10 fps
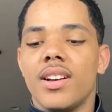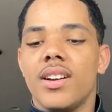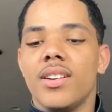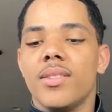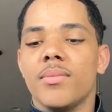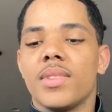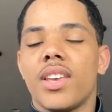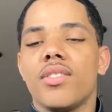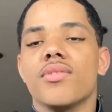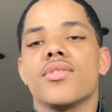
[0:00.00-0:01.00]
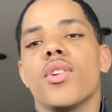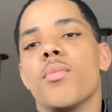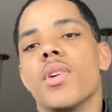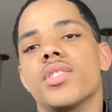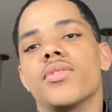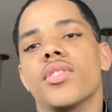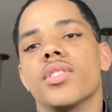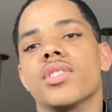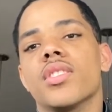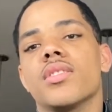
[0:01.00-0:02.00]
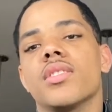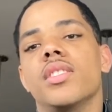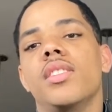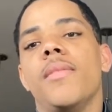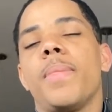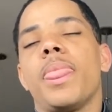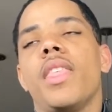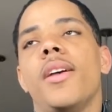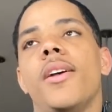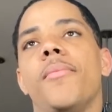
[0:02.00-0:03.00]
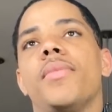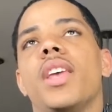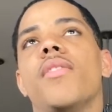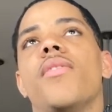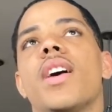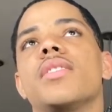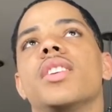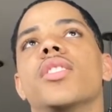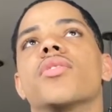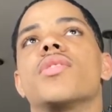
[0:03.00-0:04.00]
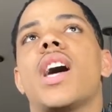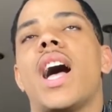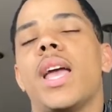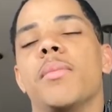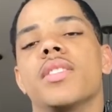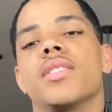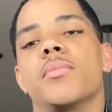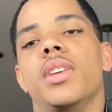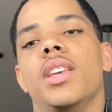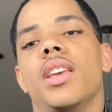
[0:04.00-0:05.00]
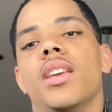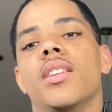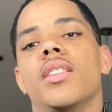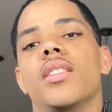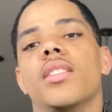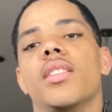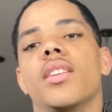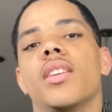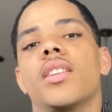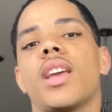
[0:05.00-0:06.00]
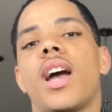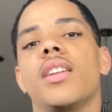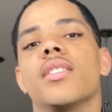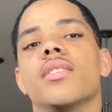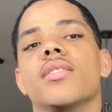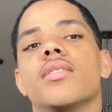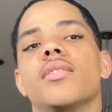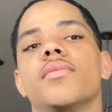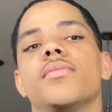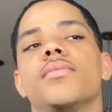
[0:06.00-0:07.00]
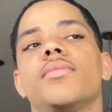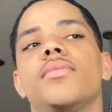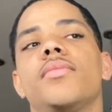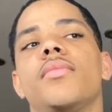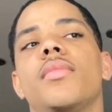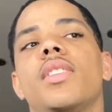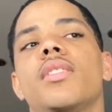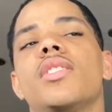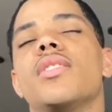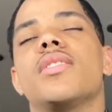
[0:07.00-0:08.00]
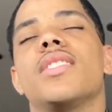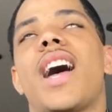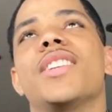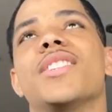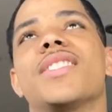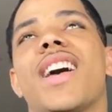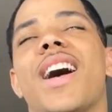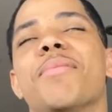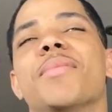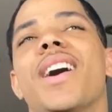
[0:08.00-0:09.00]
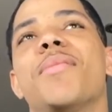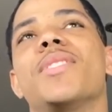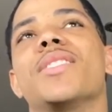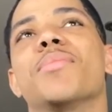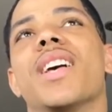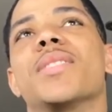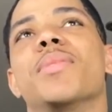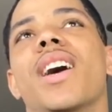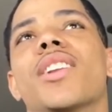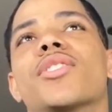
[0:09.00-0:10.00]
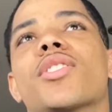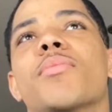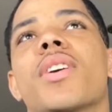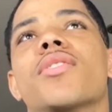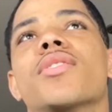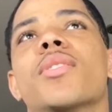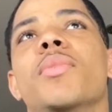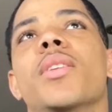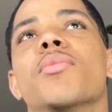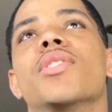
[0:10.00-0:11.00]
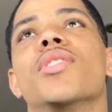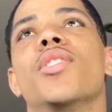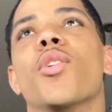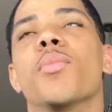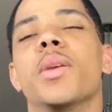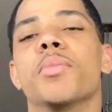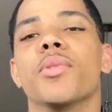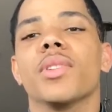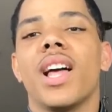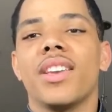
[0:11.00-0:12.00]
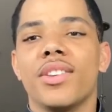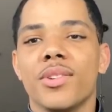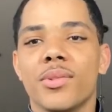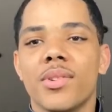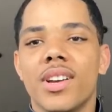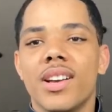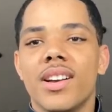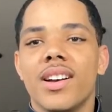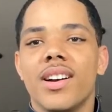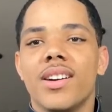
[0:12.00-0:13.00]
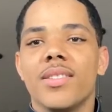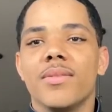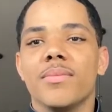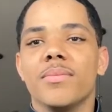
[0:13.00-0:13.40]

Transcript: Um, thank you so much for just investing your time into me and and kind of just I just I'm I'm just blessed beyond extreme measure to be able to know people like you, um,